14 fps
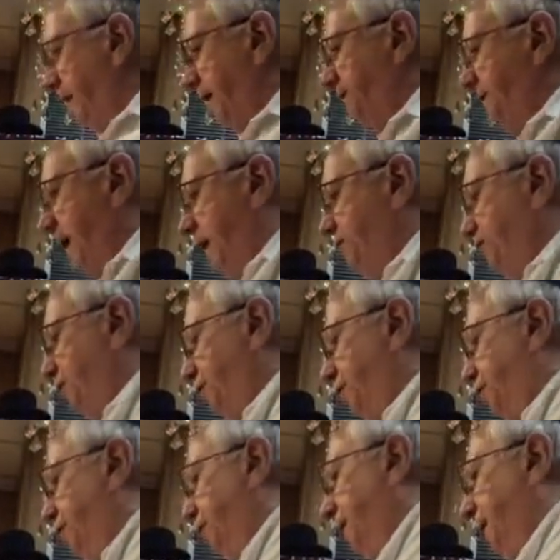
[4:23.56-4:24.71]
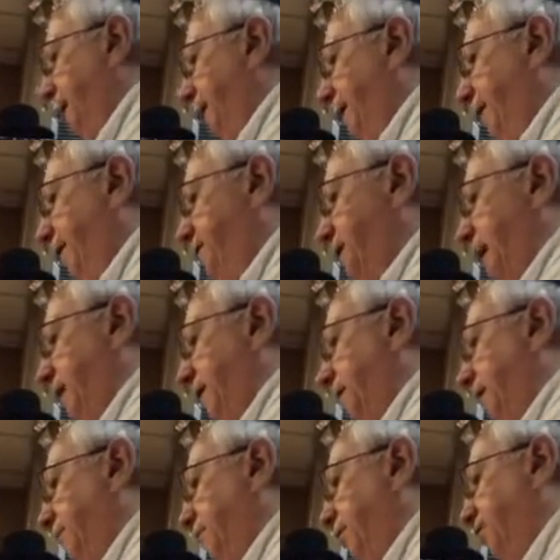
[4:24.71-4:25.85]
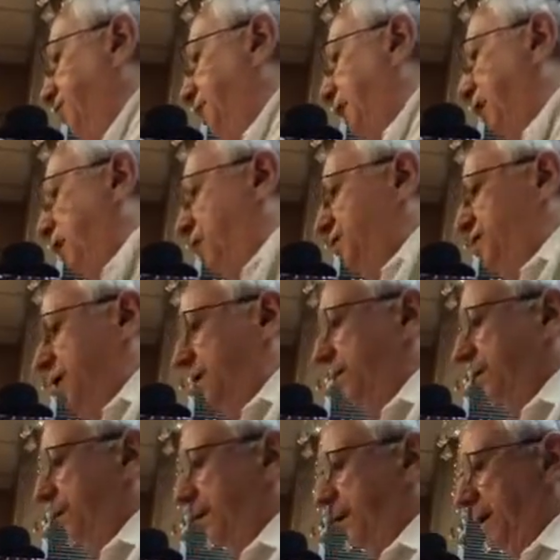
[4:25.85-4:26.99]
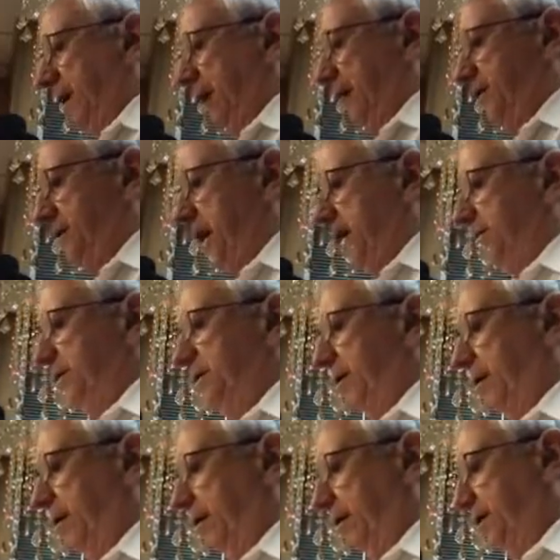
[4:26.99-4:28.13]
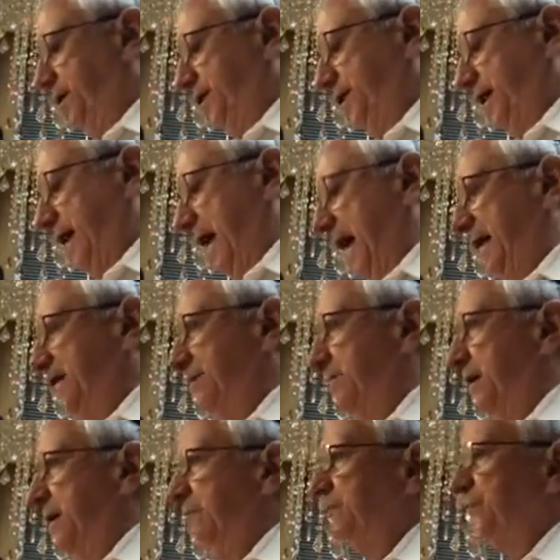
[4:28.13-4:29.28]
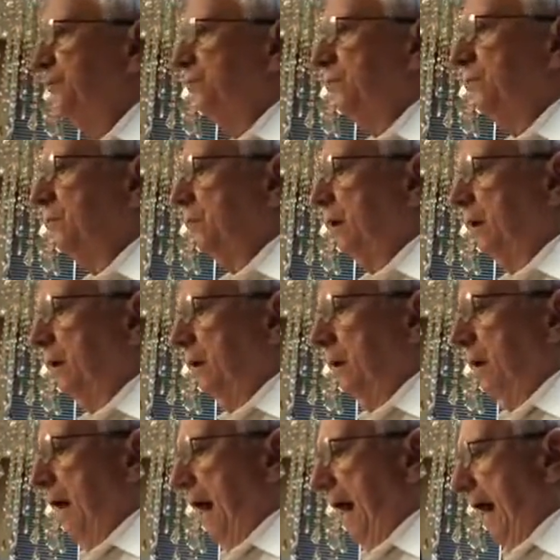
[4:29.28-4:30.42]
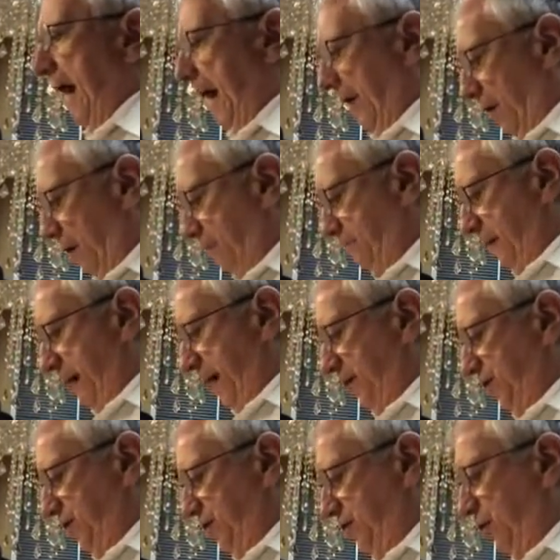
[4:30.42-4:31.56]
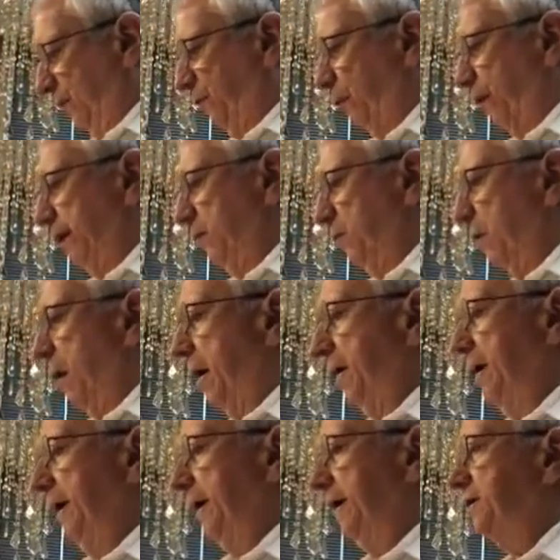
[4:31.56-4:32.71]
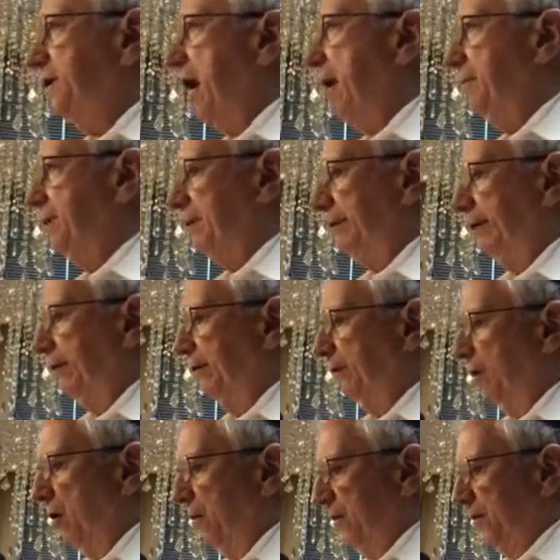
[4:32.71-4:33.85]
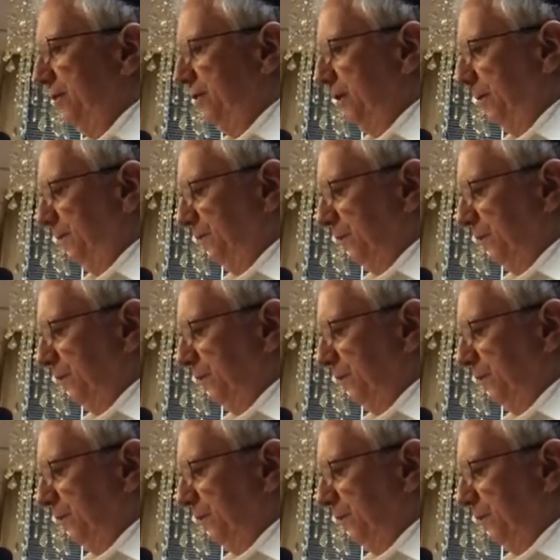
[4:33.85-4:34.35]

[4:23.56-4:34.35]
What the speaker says: that's not true. Here is a liberal theologian. His name is Ernst Cosman. And on page 241 in his commentary on Romans,